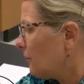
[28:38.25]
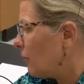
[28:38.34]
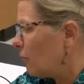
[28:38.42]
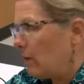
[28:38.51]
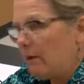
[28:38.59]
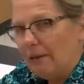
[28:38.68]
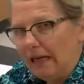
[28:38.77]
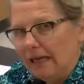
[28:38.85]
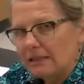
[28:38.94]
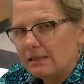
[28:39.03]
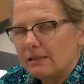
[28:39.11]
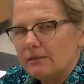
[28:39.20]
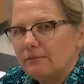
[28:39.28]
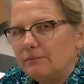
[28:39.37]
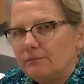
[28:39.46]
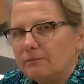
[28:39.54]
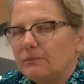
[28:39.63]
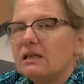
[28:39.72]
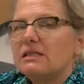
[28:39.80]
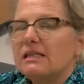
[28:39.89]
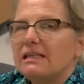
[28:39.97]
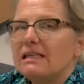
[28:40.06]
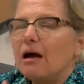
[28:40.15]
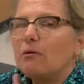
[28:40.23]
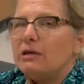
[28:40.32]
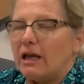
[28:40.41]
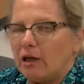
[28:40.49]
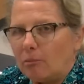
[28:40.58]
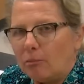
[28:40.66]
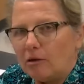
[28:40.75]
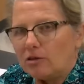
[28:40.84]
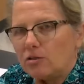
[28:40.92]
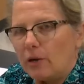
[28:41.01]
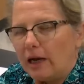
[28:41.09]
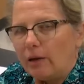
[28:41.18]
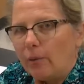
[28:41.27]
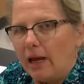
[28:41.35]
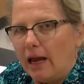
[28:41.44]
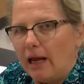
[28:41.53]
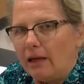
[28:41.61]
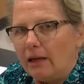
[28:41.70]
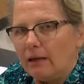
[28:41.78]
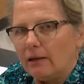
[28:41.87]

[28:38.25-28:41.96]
3 minutes. Sit down, take your pulse right away,